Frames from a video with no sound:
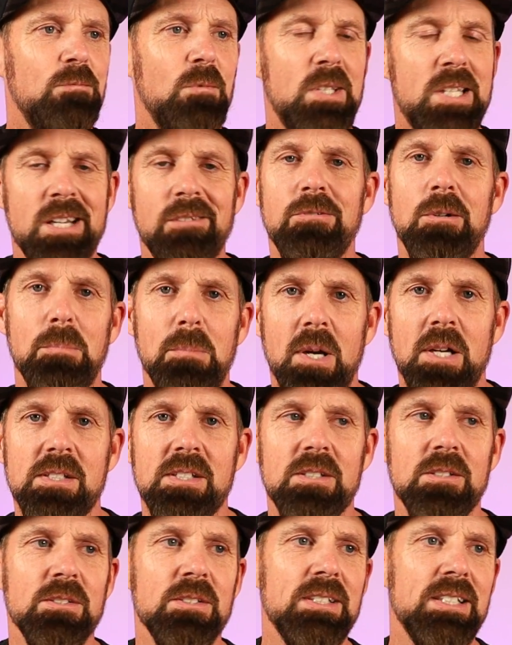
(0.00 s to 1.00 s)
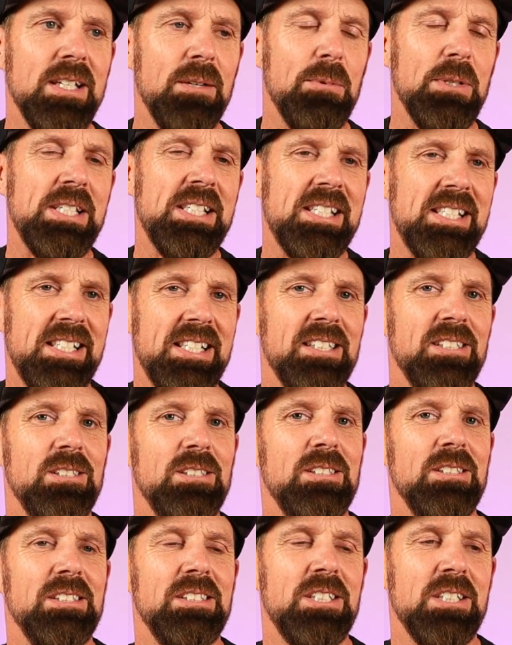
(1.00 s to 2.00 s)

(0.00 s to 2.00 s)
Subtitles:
different muscles, it was still